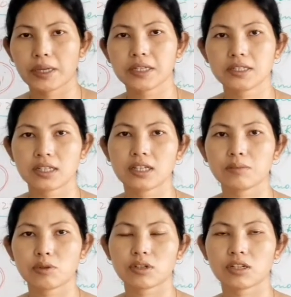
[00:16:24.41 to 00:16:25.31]

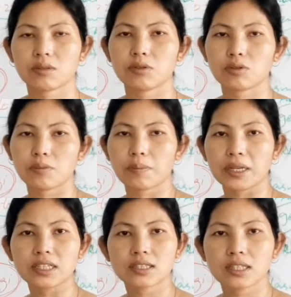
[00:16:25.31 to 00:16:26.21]
Penicillium notatum, you know,
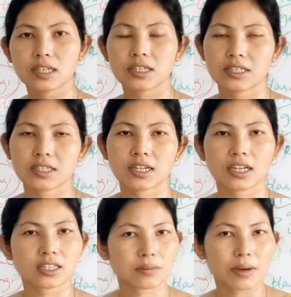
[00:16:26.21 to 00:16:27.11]
penicillin is an
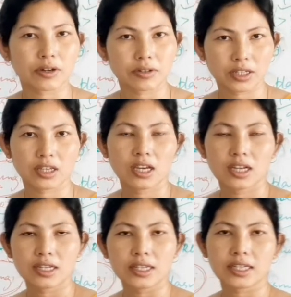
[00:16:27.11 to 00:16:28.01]

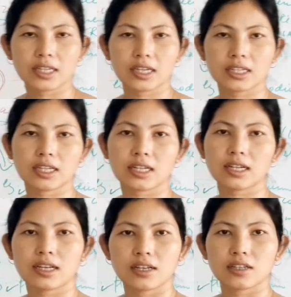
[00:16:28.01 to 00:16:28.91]
antibiotic that can
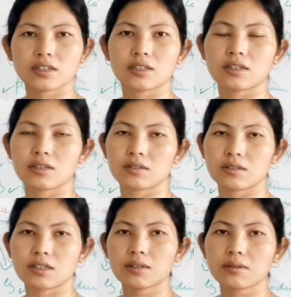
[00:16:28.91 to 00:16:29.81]
kill
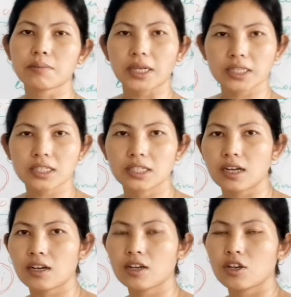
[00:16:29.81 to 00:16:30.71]
the
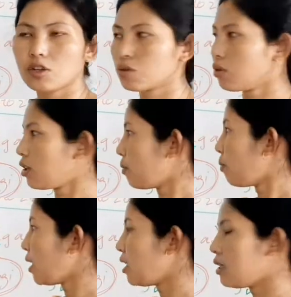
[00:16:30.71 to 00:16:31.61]
bacteria. So that
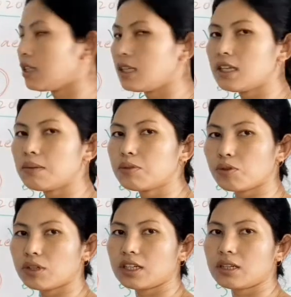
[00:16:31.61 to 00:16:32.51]
Penicillium
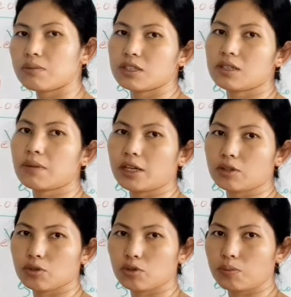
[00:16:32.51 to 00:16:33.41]
notatum is a
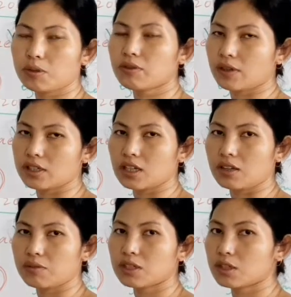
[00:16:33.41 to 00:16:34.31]
microscopic
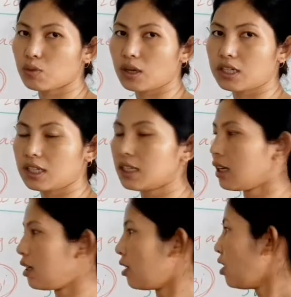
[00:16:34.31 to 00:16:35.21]
fungi, which is white in
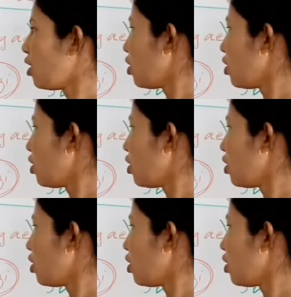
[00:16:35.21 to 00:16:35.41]
color.